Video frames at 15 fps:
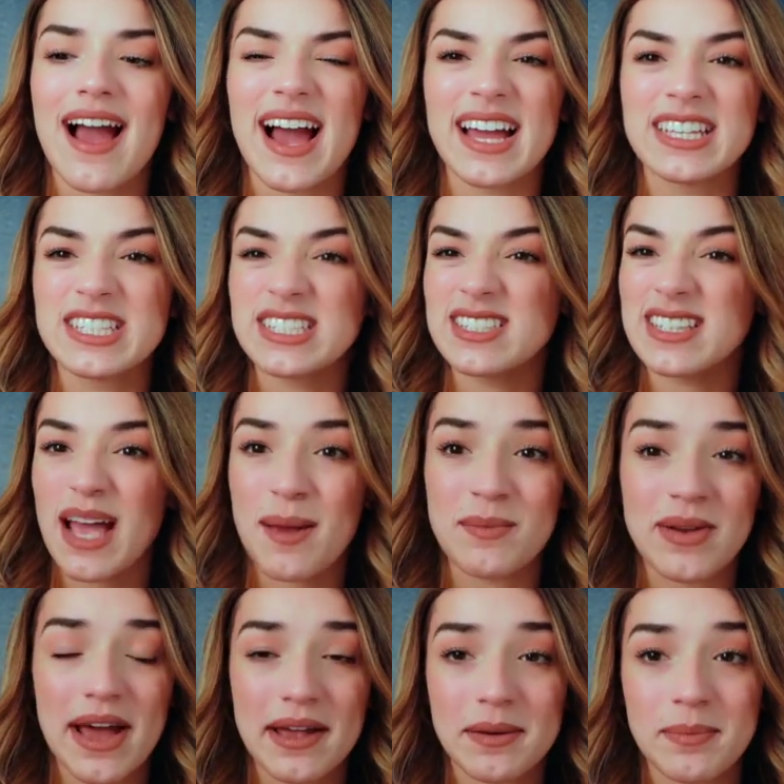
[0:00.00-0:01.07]
I'm
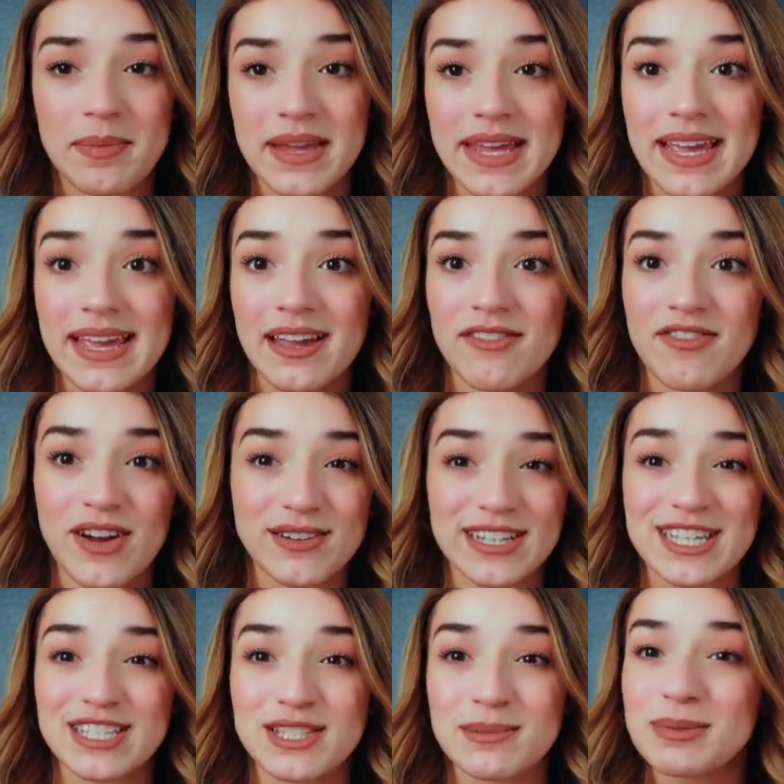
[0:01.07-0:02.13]
not a big
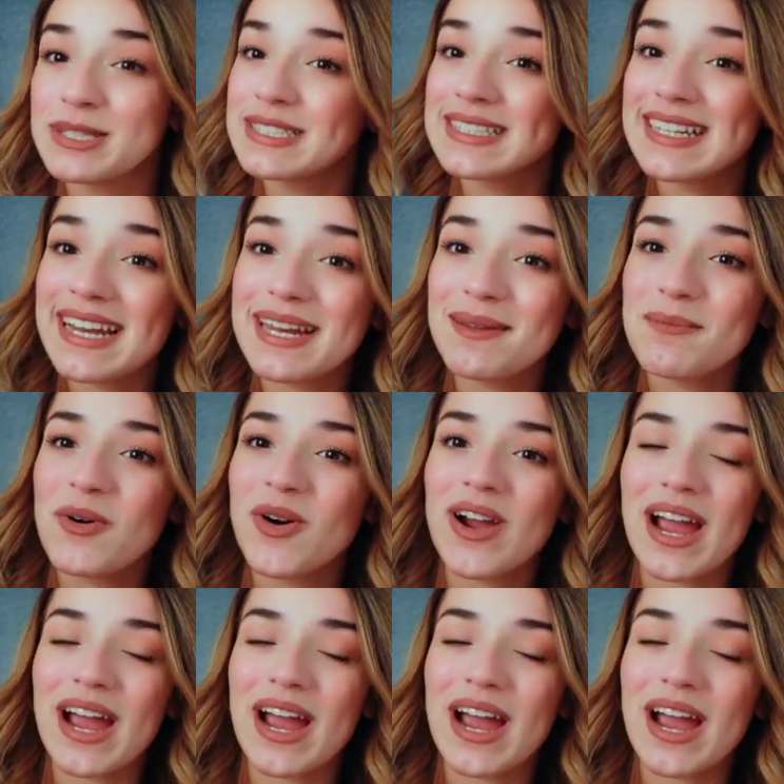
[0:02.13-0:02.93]
foundation person anymore.